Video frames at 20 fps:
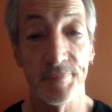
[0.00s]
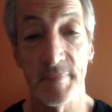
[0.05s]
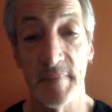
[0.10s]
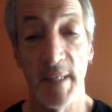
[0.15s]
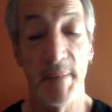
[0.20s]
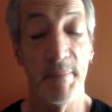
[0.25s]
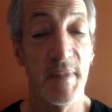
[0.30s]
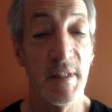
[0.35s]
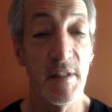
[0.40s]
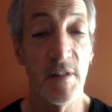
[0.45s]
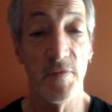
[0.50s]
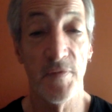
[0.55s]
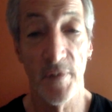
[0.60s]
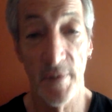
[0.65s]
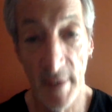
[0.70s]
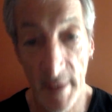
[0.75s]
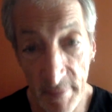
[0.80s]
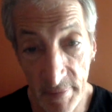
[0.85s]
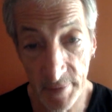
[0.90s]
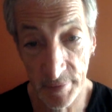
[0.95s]
That means
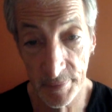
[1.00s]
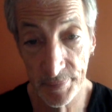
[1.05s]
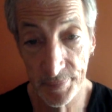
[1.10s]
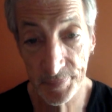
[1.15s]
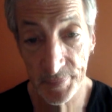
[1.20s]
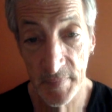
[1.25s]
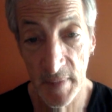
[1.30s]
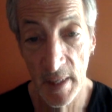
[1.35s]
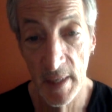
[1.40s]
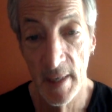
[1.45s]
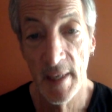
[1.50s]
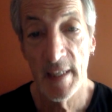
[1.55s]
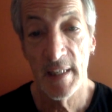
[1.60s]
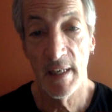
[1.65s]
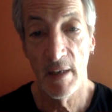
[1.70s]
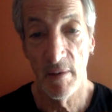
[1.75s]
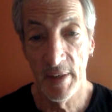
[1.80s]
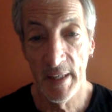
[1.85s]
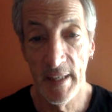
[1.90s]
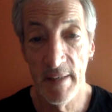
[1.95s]
forever.
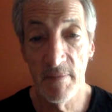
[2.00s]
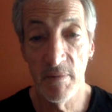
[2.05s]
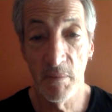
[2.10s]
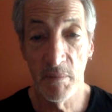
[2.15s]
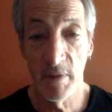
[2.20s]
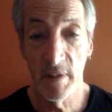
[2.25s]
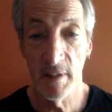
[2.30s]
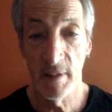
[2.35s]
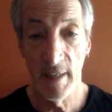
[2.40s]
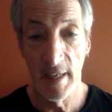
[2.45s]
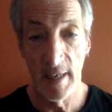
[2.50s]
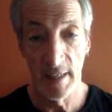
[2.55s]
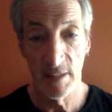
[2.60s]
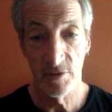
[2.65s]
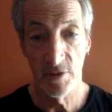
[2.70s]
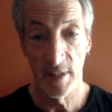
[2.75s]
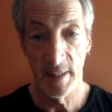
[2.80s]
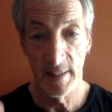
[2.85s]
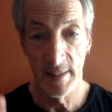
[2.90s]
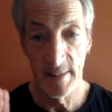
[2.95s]
Now, even where the
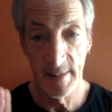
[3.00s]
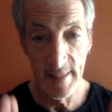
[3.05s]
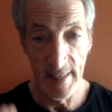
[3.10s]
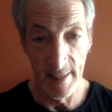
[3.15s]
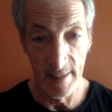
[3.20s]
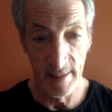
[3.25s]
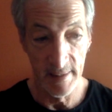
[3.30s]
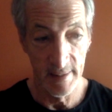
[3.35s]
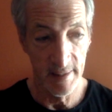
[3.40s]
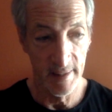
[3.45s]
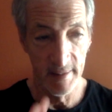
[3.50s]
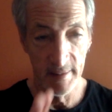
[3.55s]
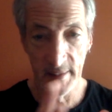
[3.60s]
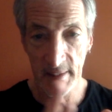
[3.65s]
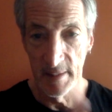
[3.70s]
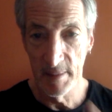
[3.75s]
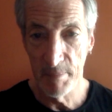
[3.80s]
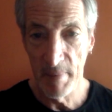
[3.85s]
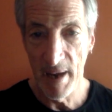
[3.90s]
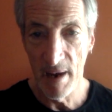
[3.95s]
contract says in
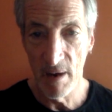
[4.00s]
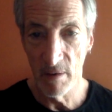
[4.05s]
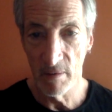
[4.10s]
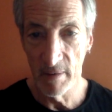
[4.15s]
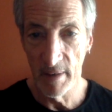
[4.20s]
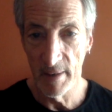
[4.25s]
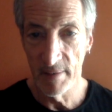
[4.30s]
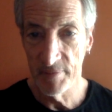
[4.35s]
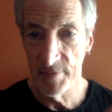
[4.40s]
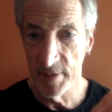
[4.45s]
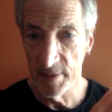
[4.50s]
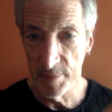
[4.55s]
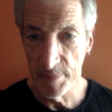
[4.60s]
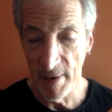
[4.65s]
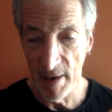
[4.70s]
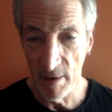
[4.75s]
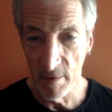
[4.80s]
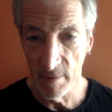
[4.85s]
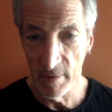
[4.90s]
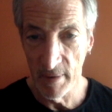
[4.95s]
this paragraph
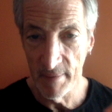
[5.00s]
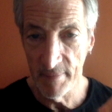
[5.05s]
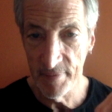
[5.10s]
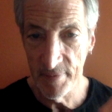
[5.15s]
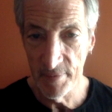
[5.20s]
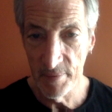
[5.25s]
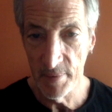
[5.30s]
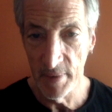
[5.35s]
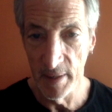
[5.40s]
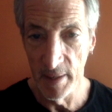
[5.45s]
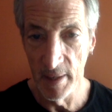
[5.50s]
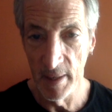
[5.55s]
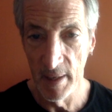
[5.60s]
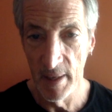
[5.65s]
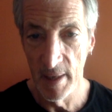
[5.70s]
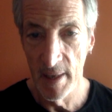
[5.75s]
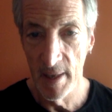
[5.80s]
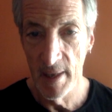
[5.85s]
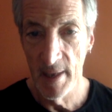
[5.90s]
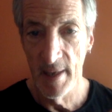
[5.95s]
3,
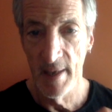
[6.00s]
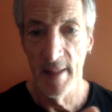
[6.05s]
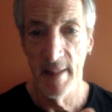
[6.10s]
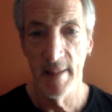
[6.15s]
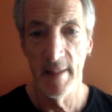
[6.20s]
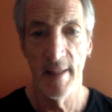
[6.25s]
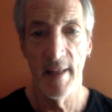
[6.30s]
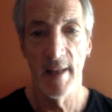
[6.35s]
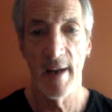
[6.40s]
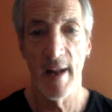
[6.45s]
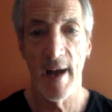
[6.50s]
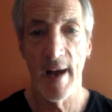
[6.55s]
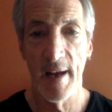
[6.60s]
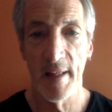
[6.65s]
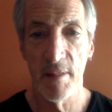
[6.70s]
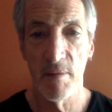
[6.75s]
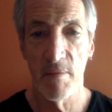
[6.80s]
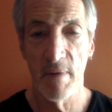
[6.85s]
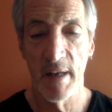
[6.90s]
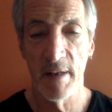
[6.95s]
that
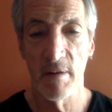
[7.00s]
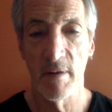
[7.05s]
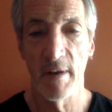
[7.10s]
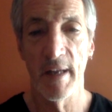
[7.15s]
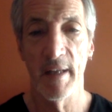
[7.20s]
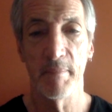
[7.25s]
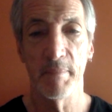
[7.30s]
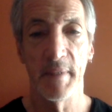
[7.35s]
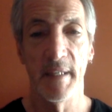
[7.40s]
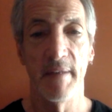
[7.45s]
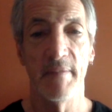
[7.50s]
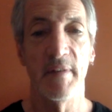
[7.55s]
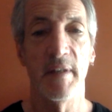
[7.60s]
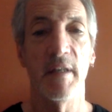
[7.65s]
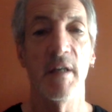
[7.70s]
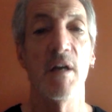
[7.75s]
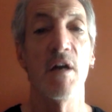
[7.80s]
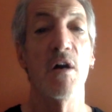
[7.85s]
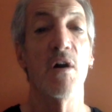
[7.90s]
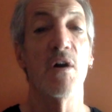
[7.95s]
I, the writer, am
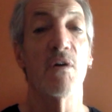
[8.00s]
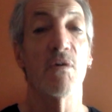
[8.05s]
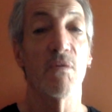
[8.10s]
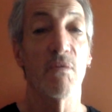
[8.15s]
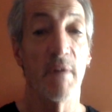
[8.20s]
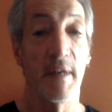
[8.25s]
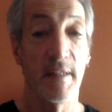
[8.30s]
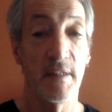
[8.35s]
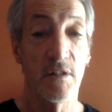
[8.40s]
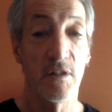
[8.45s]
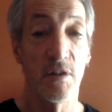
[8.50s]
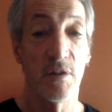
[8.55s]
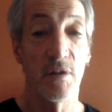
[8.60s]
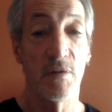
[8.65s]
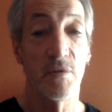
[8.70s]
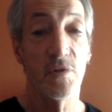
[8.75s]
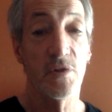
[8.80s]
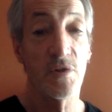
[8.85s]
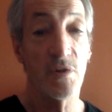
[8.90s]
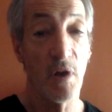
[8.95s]
giving rights to
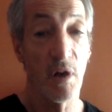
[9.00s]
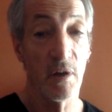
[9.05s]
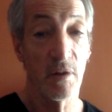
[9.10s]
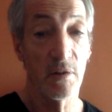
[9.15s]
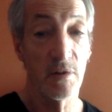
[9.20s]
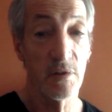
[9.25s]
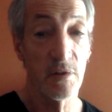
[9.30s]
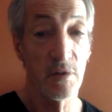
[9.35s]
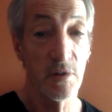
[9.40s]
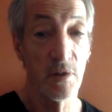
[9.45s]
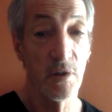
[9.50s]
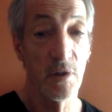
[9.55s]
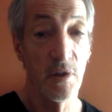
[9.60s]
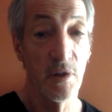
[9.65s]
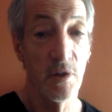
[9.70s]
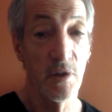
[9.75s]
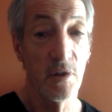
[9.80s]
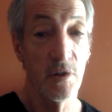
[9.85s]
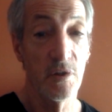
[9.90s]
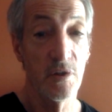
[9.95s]
those songs
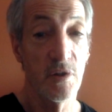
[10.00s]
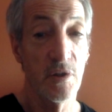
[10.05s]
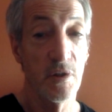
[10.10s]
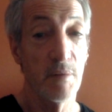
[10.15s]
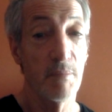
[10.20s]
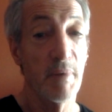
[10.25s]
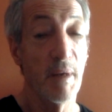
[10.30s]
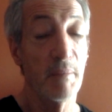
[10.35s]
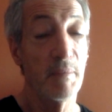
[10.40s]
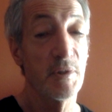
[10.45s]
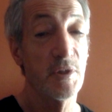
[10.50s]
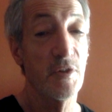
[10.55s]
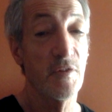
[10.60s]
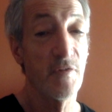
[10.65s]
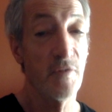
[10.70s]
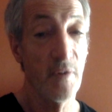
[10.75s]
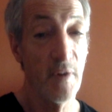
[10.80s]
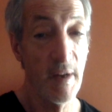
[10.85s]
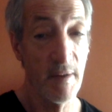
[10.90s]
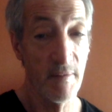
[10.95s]
to the publisher
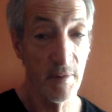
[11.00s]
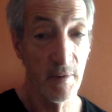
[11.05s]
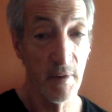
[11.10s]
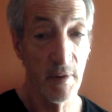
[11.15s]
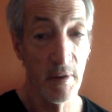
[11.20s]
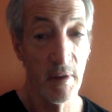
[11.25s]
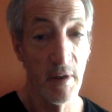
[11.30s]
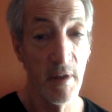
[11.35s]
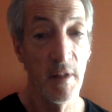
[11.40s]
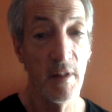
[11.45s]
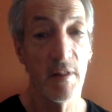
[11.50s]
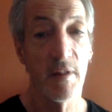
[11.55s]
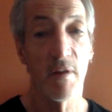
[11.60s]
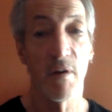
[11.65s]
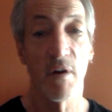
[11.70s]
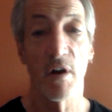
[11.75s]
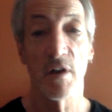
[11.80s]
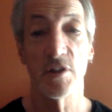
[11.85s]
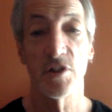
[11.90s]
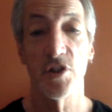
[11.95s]
forever,
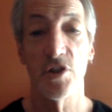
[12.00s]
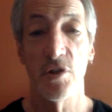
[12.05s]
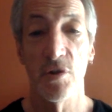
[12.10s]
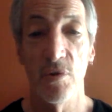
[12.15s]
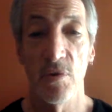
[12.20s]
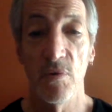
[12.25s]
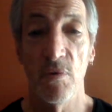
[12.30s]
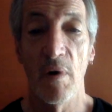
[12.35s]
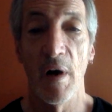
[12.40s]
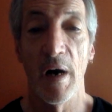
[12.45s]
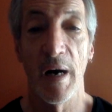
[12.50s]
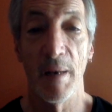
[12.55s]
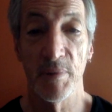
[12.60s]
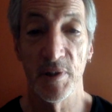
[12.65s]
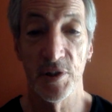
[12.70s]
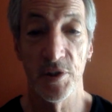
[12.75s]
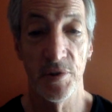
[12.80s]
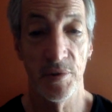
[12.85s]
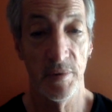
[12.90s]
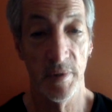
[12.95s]
there are two
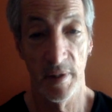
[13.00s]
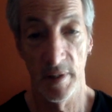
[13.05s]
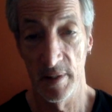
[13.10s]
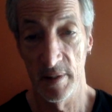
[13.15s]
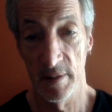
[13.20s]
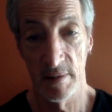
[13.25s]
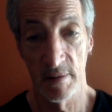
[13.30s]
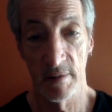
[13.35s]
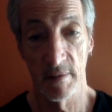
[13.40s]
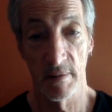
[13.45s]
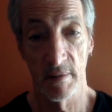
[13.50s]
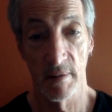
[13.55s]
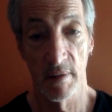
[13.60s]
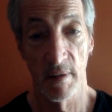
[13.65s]
opportunities